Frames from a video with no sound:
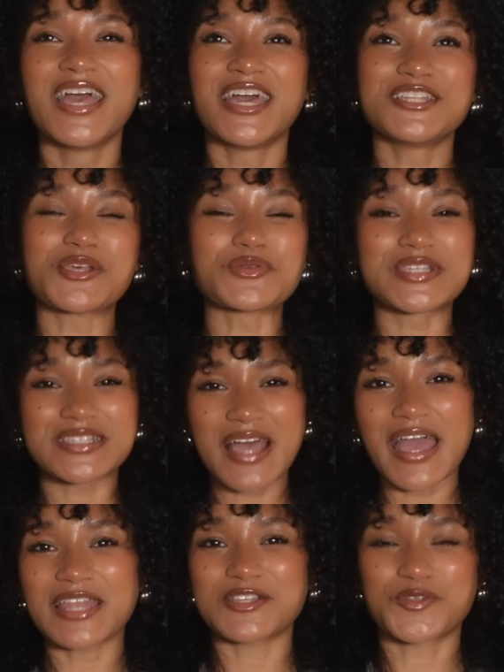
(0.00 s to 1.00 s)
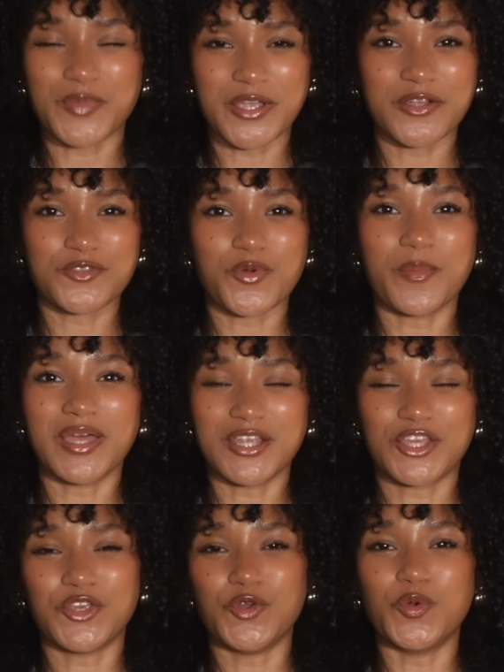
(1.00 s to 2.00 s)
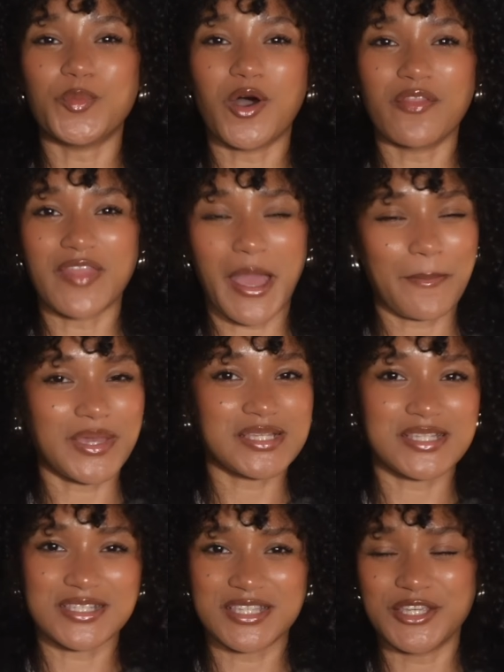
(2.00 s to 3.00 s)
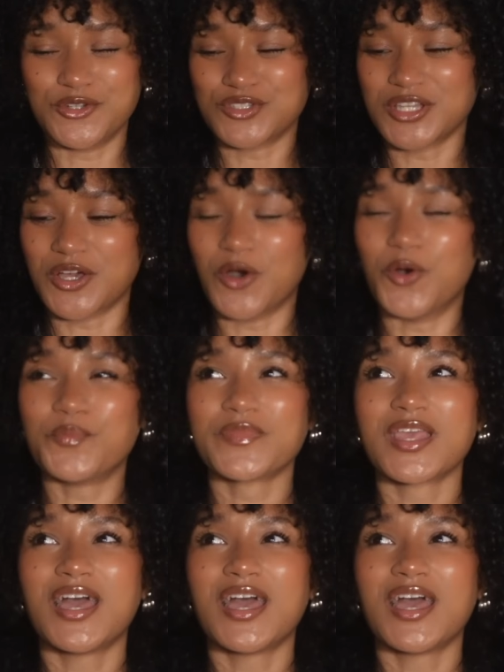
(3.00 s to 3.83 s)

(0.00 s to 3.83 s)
And so since I had experience with Medicube on that basis years ago,